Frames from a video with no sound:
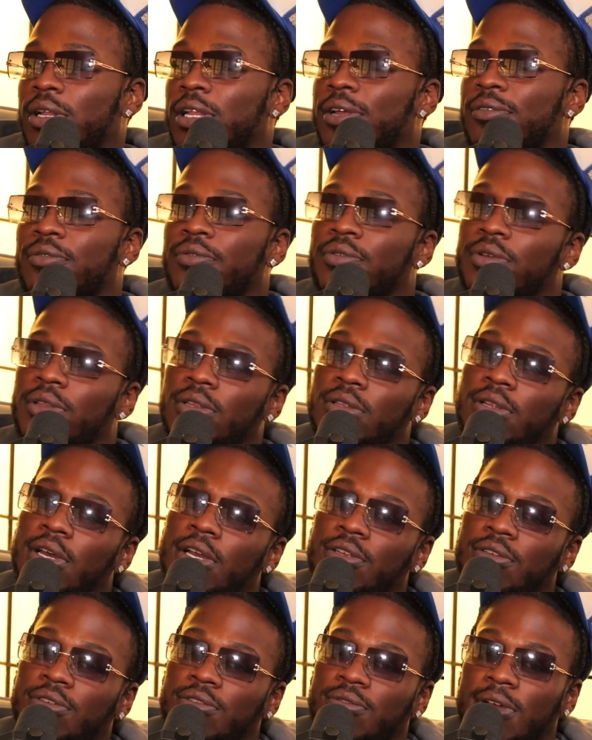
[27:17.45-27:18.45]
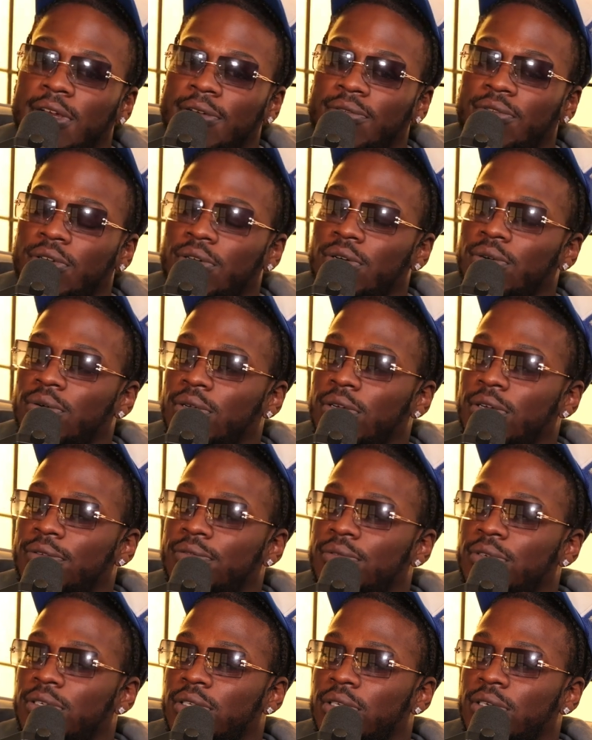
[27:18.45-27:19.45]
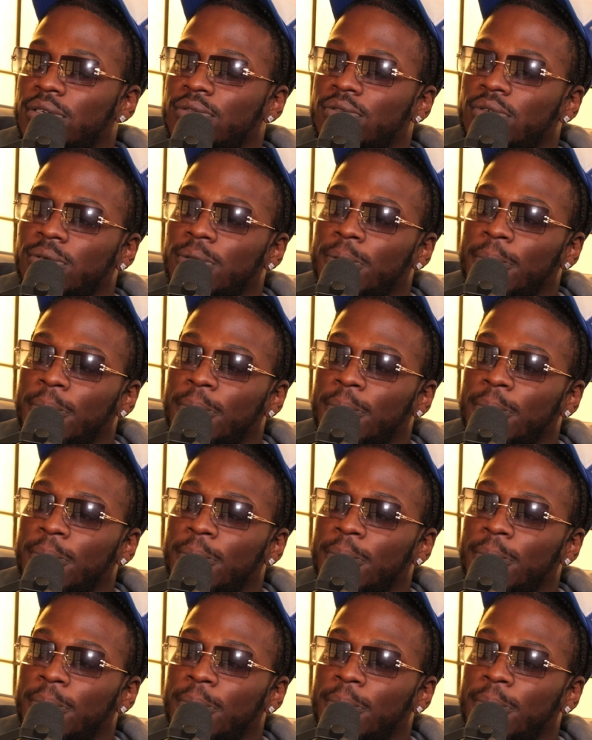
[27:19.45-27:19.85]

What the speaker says: I never really like strive to go there every year